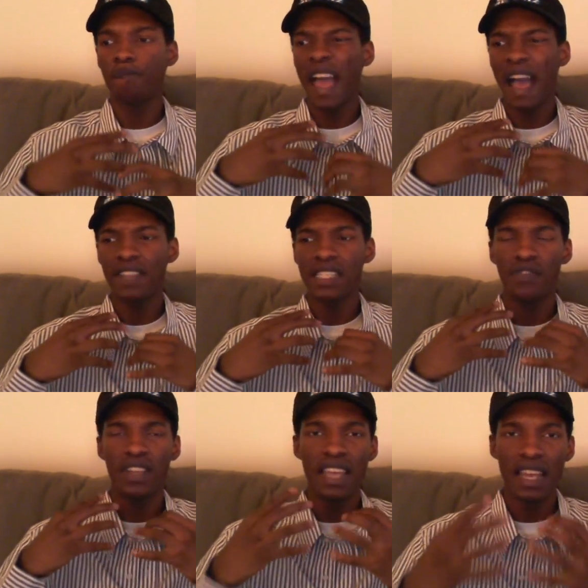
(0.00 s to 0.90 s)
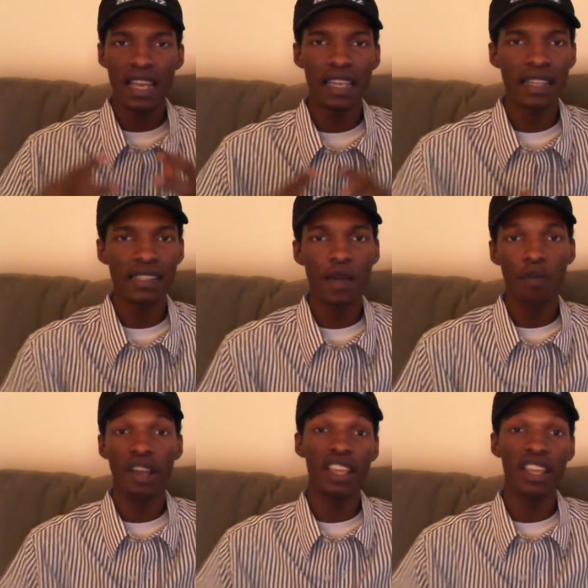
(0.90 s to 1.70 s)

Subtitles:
have this vendetta against them where